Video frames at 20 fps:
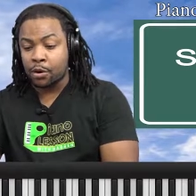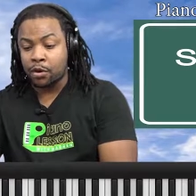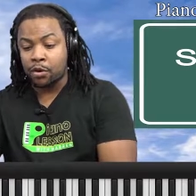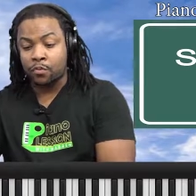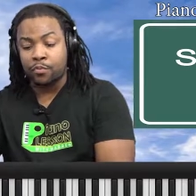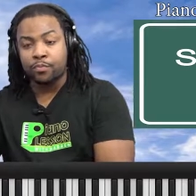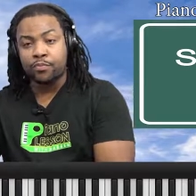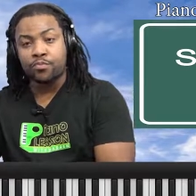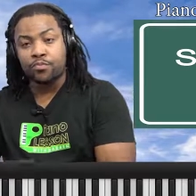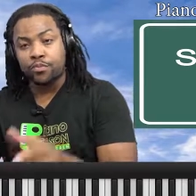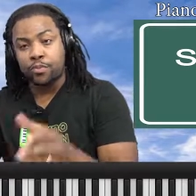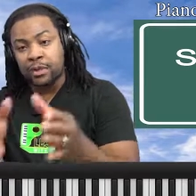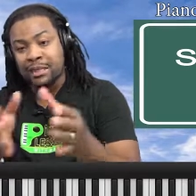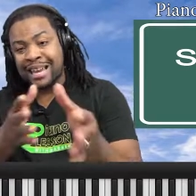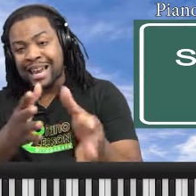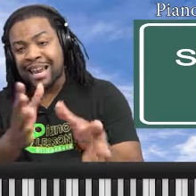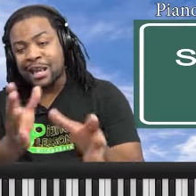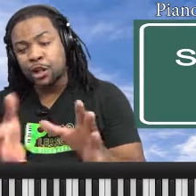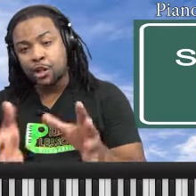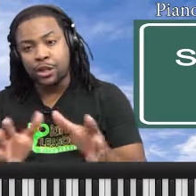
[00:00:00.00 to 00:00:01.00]
gonna
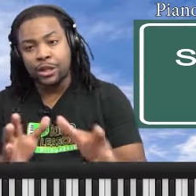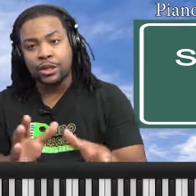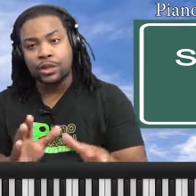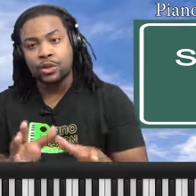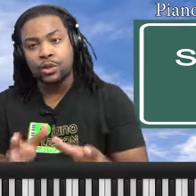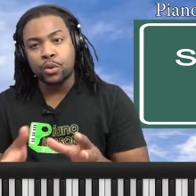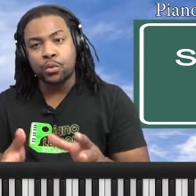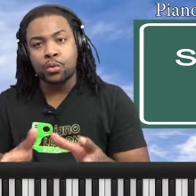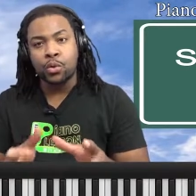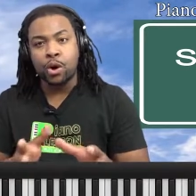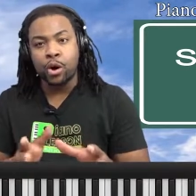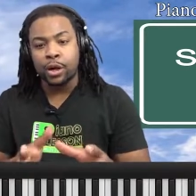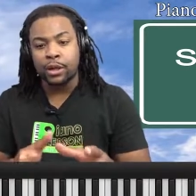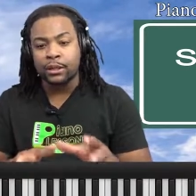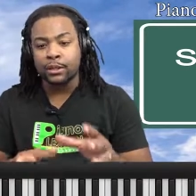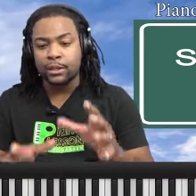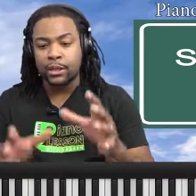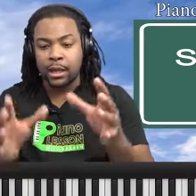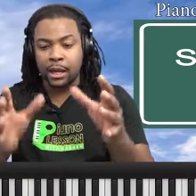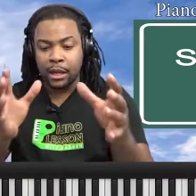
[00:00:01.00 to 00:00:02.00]
tailor this
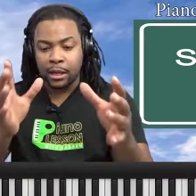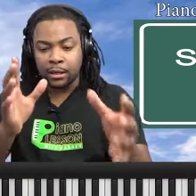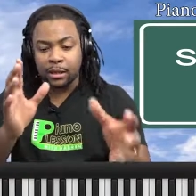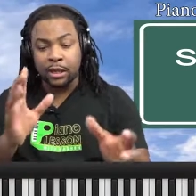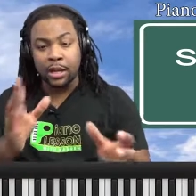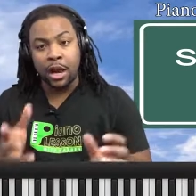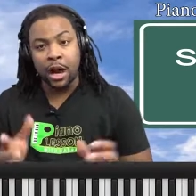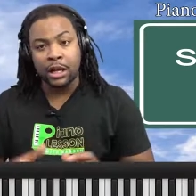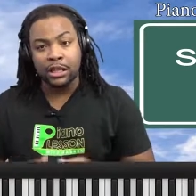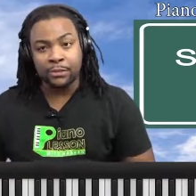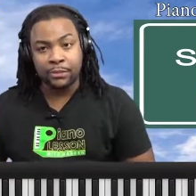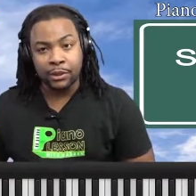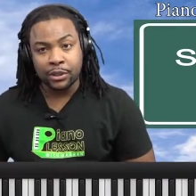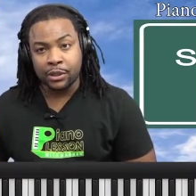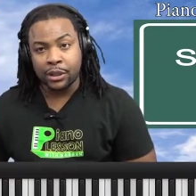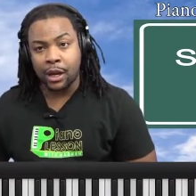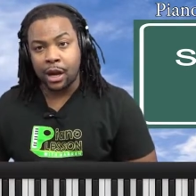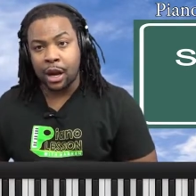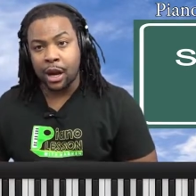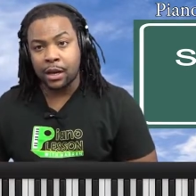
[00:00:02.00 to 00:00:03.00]
towards the gospel
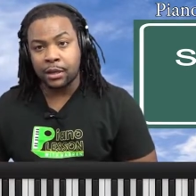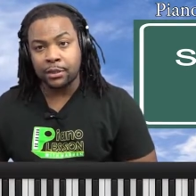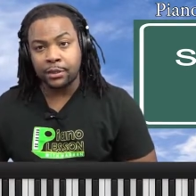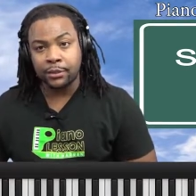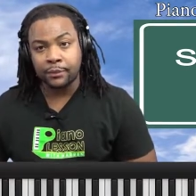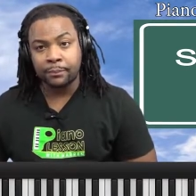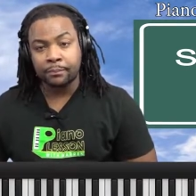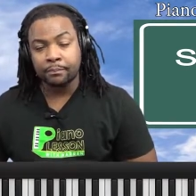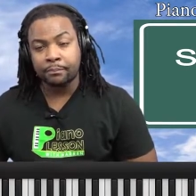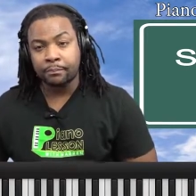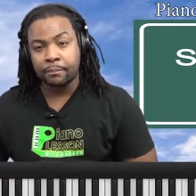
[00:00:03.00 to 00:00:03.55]
songs.